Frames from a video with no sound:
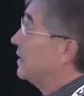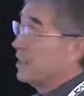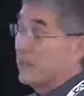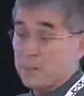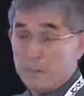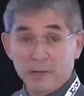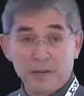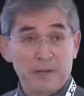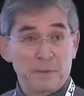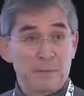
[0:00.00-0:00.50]

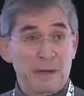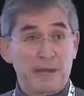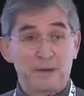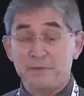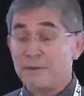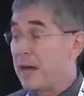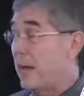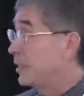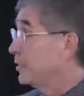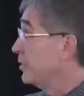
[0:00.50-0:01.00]
computer-aided
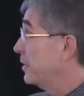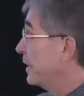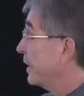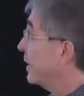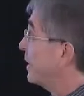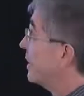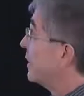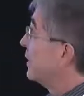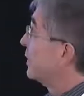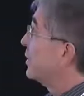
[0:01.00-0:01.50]

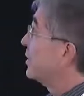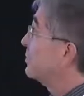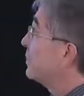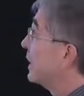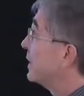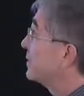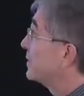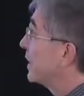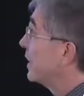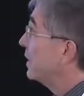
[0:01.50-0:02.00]
manufacturing. There's
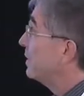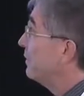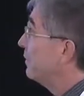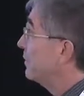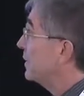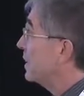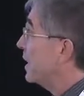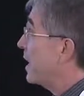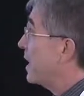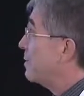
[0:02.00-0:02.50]
myself,
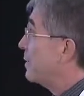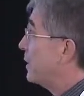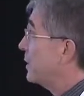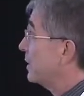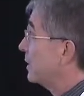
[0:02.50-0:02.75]
and I'm a